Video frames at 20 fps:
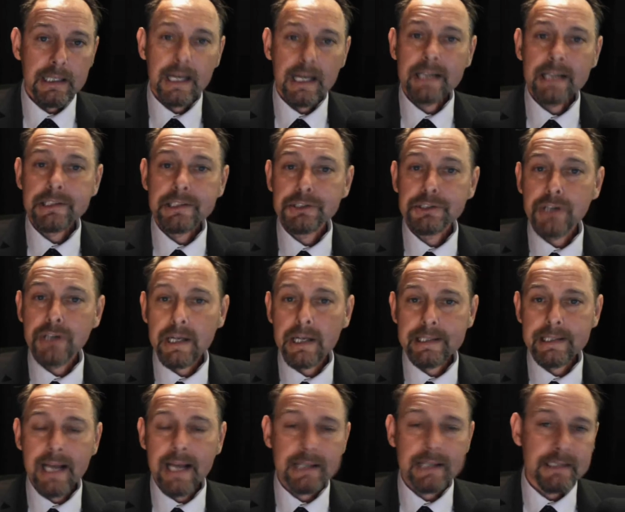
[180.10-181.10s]
It's a
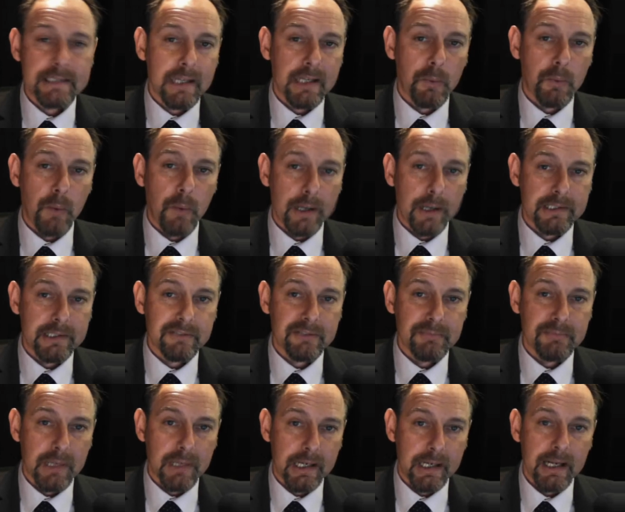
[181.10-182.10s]
gigantic waste of
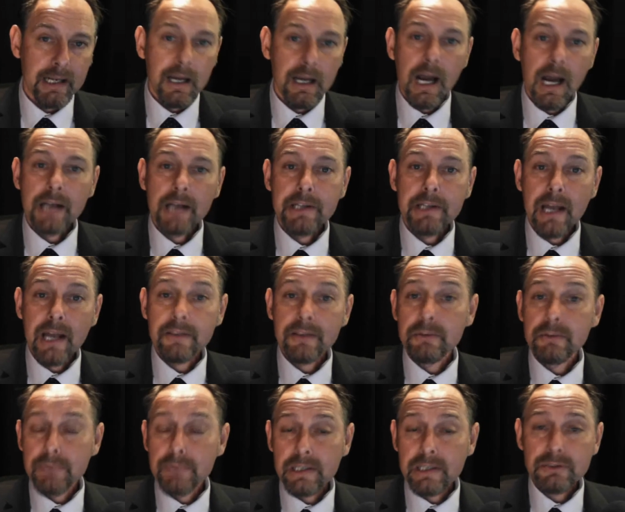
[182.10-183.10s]
money, and yet
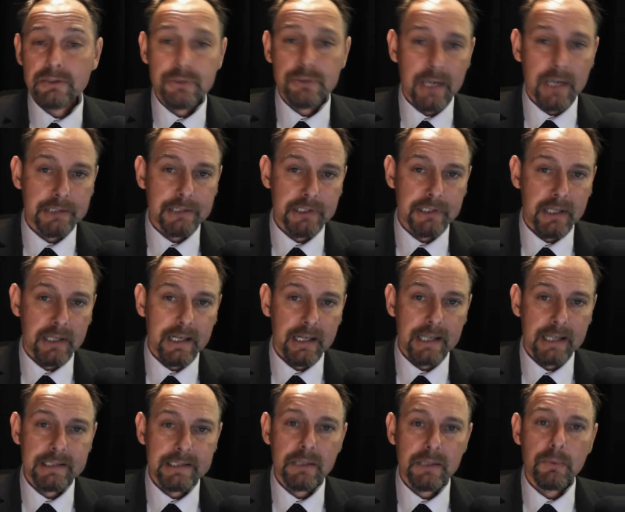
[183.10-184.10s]
the real tragedy
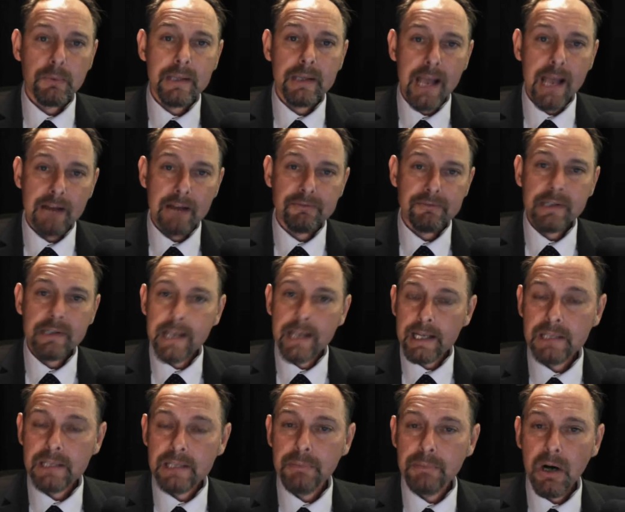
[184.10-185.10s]
is that with every
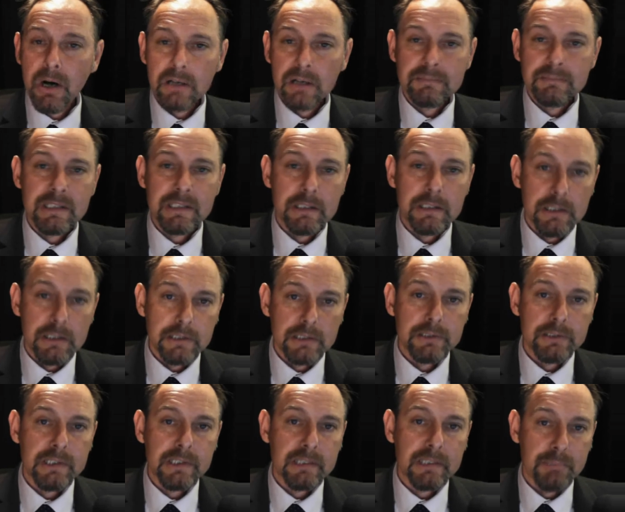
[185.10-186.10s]
the Parliament
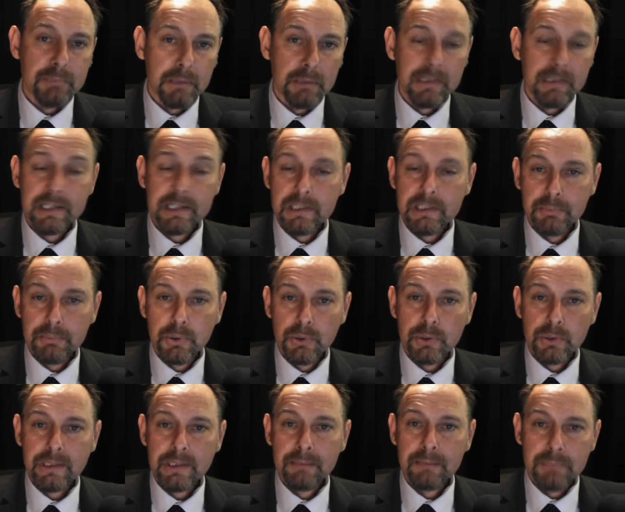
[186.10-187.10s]
loses public
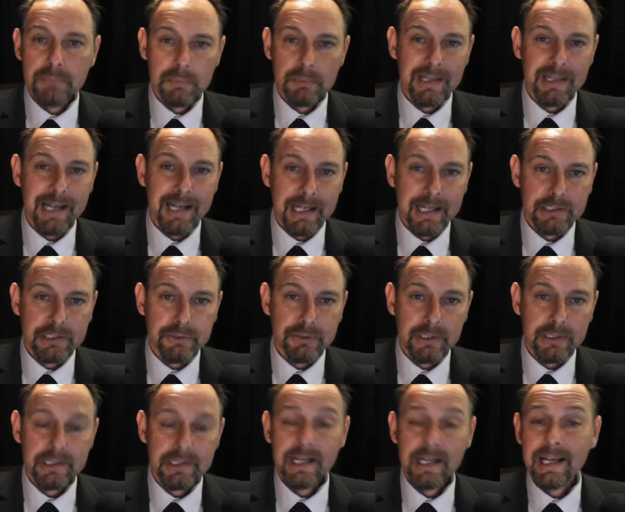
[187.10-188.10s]
support and public
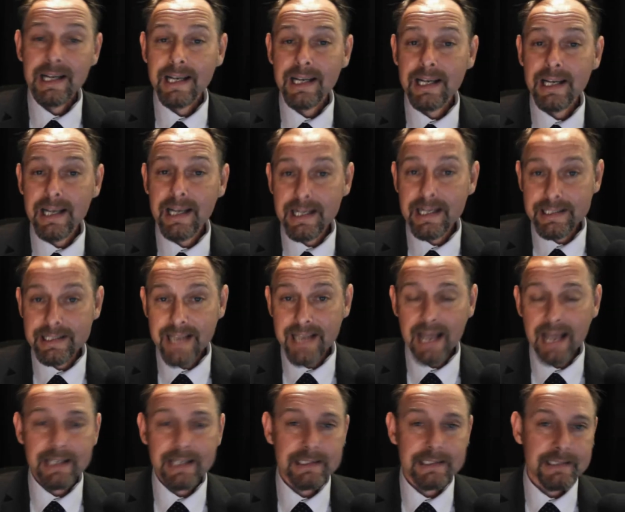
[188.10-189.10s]
interest. It
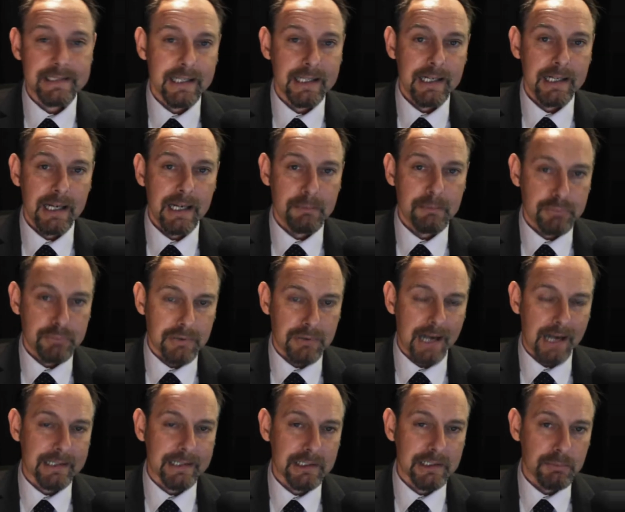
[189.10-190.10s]
gains in
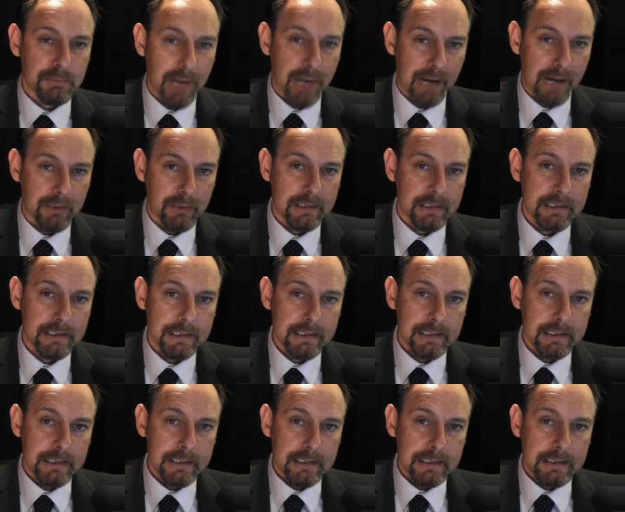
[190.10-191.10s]
practical power.
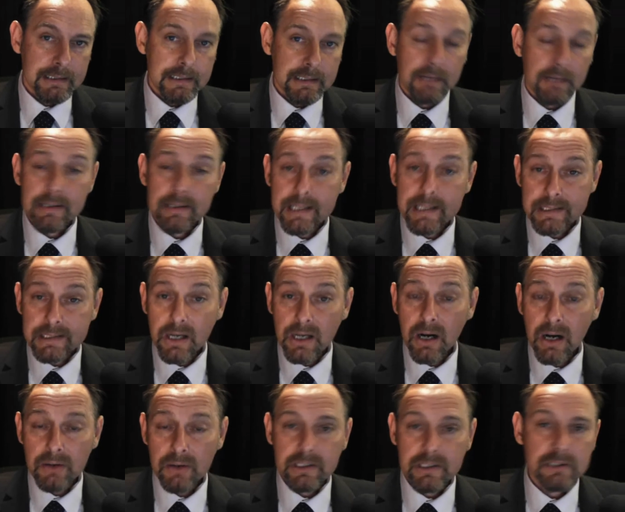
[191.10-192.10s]
Now, in this
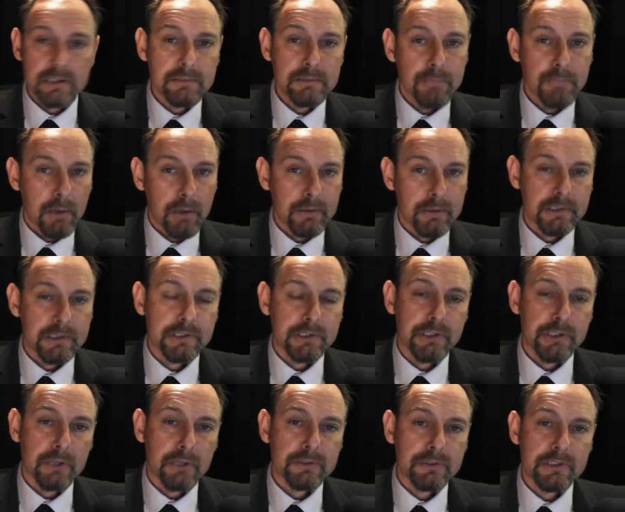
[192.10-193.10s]
article, Boris
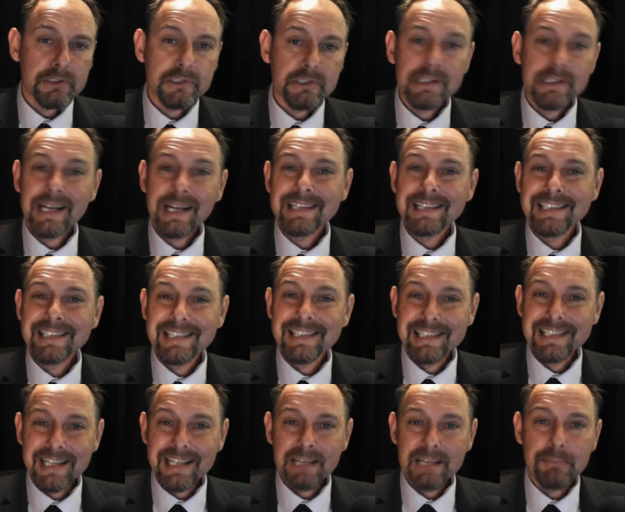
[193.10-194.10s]
Johnson digs
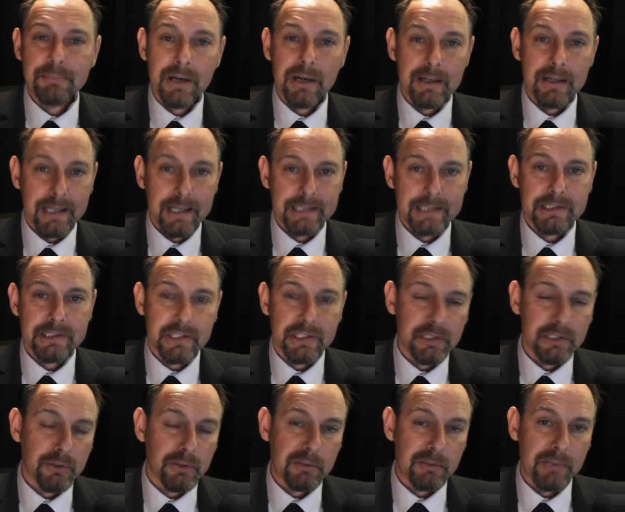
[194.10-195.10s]
deeper into the
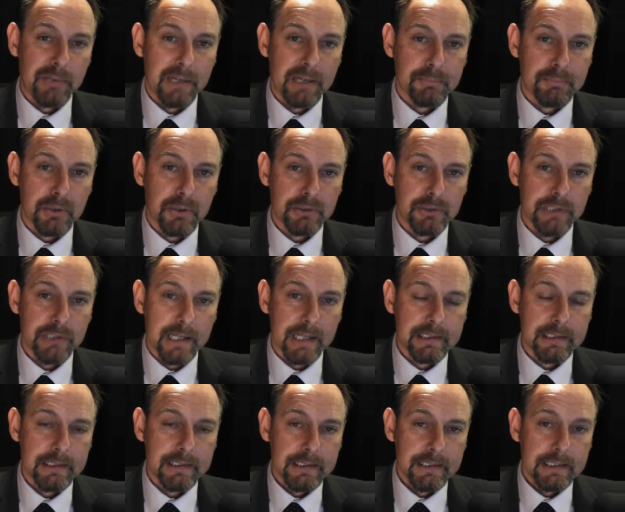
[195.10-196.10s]
European
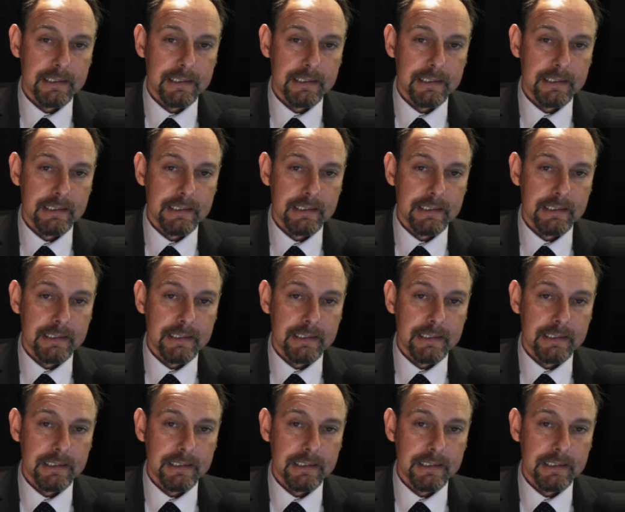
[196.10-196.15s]
project.